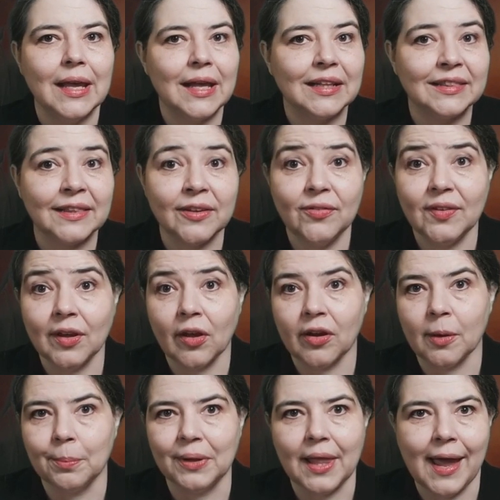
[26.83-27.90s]
living on a
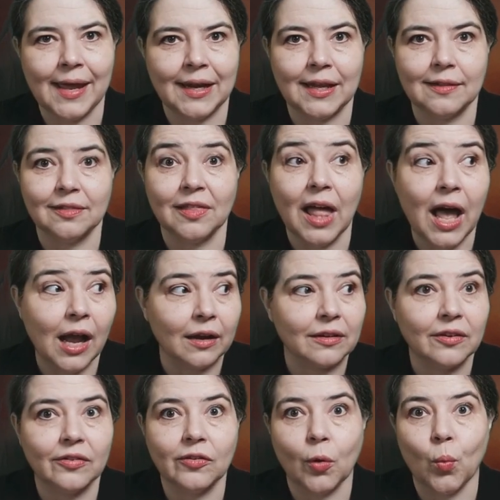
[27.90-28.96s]
planet locked
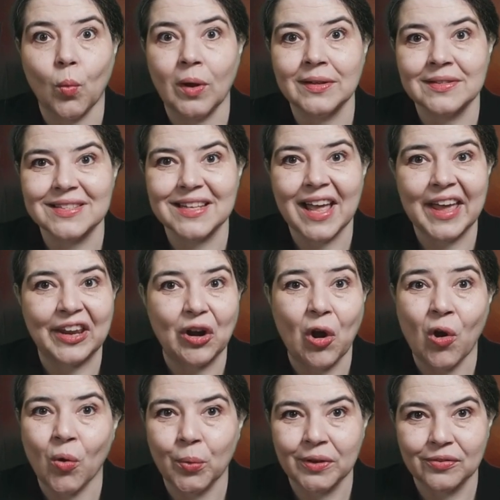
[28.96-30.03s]
so one side
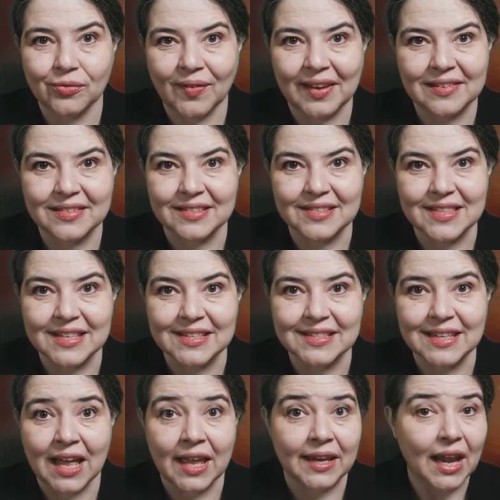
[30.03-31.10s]
always faces the
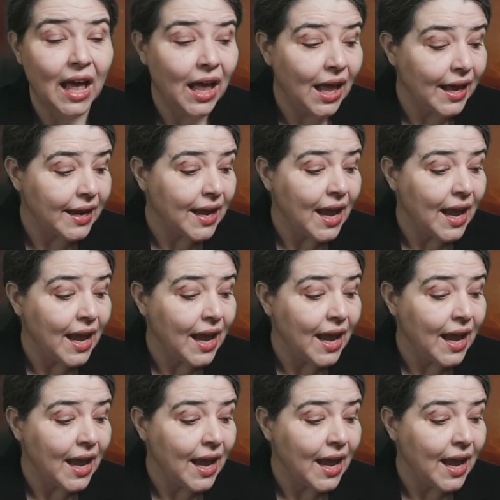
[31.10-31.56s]
sun. I